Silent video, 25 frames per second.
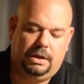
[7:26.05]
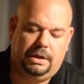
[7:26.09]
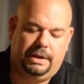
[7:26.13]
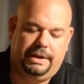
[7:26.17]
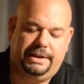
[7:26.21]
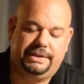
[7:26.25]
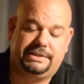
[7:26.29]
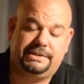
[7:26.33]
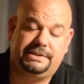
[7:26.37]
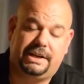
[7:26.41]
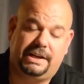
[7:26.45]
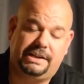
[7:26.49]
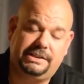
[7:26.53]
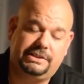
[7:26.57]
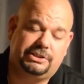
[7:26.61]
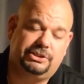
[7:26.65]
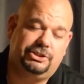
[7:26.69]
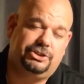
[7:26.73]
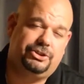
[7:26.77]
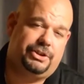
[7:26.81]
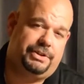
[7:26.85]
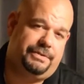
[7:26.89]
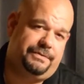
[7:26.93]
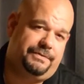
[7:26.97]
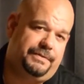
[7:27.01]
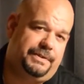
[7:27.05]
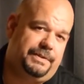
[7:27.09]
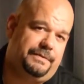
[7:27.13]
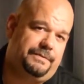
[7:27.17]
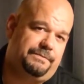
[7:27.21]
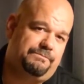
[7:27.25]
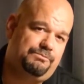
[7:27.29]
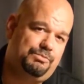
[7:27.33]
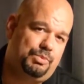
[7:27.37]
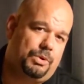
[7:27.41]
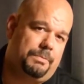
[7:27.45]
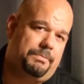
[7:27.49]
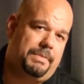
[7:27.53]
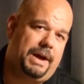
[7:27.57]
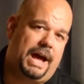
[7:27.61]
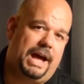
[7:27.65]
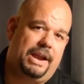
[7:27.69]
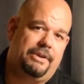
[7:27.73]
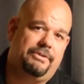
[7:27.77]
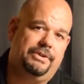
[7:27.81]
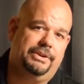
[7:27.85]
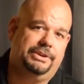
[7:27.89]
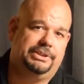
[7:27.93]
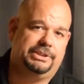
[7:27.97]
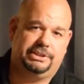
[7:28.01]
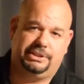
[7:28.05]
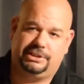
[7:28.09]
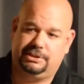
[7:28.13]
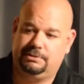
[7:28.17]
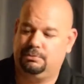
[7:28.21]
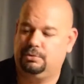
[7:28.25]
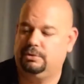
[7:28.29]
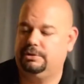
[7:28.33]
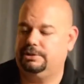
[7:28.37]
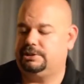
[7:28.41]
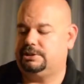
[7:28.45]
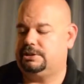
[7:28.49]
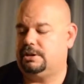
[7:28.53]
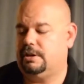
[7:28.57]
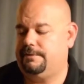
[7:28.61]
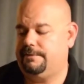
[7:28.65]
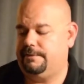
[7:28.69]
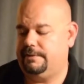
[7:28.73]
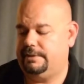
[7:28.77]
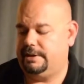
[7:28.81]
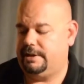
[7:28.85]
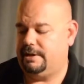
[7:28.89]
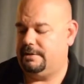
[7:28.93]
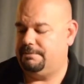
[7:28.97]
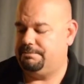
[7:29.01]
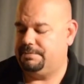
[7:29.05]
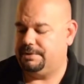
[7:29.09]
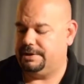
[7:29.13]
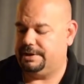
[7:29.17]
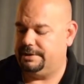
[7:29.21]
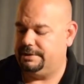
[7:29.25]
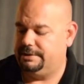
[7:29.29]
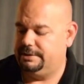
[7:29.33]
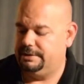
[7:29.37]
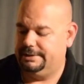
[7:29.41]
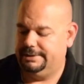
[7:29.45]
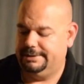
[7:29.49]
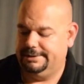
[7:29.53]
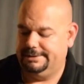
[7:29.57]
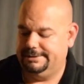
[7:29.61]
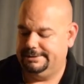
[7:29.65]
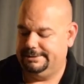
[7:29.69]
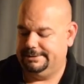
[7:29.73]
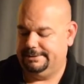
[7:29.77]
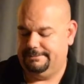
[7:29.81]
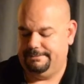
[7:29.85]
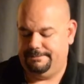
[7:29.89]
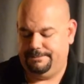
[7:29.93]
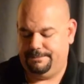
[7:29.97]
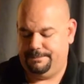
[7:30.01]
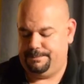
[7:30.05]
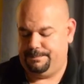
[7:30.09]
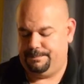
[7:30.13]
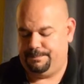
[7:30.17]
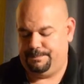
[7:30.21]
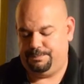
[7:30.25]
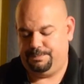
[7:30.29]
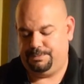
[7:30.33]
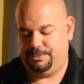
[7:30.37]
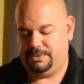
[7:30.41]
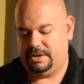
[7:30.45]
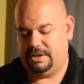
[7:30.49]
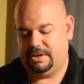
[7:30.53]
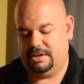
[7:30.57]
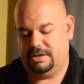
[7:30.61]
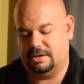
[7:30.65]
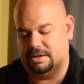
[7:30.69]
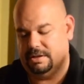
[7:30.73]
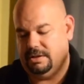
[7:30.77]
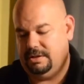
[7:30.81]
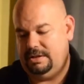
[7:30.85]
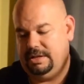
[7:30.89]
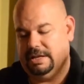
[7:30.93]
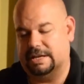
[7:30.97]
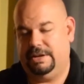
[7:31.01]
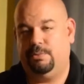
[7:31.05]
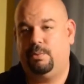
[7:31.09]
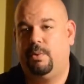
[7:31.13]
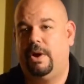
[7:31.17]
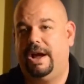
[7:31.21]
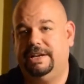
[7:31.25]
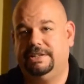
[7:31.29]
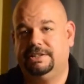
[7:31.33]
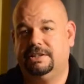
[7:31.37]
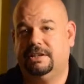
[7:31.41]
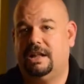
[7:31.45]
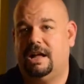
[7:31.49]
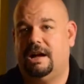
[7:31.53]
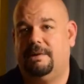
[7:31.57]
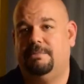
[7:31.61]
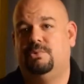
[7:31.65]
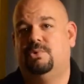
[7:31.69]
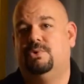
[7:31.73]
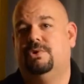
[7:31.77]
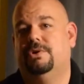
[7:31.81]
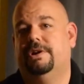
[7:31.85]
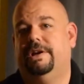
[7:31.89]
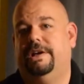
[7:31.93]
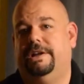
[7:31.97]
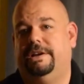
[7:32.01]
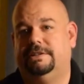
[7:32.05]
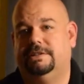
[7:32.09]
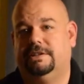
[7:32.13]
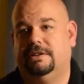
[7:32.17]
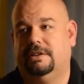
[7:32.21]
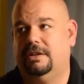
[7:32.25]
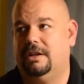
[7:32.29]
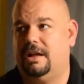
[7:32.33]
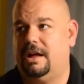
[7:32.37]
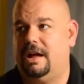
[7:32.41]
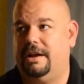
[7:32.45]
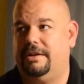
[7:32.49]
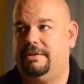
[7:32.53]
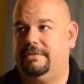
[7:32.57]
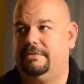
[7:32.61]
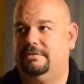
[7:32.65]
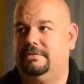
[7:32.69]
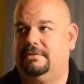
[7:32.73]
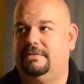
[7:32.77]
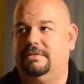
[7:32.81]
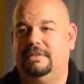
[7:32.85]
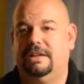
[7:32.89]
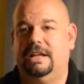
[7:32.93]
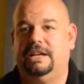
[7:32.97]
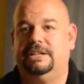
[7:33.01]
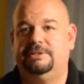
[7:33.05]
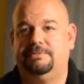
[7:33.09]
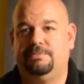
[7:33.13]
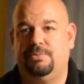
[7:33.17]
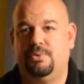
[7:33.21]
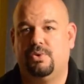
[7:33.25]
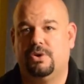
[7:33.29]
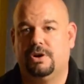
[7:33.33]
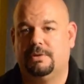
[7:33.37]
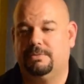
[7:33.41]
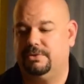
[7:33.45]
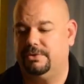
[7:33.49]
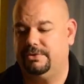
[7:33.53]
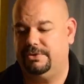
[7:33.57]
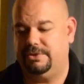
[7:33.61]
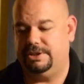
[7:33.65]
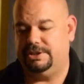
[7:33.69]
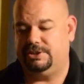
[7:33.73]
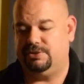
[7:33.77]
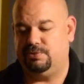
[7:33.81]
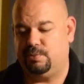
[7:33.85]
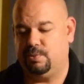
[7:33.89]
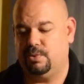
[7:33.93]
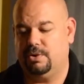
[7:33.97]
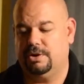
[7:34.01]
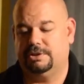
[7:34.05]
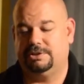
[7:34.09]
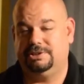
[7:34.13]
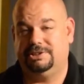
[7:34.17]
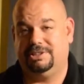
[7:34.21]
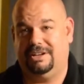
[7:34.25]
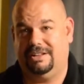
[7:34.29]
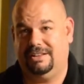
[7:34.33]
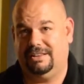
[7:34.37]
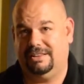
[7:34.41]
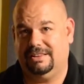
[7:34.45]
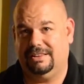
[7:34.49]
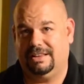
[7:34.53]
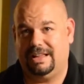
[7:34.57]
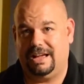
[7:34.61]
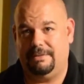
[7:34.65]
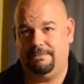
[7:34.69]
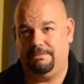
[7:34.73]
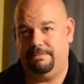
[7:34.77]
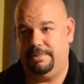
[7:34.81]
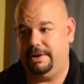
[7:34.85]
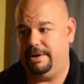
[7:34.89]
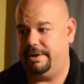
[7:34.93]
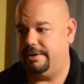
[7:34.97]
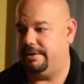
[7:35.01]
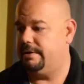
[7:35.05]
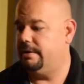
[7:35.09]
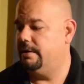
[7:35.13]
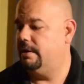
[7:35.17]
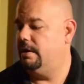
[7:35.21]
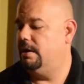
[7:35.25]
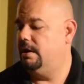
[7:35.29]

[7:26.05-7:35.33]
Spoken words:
It's nice because you can fit more batteries and some more stuff in there, but it weighs a lot more and it's a lot less portable. This works a lot better.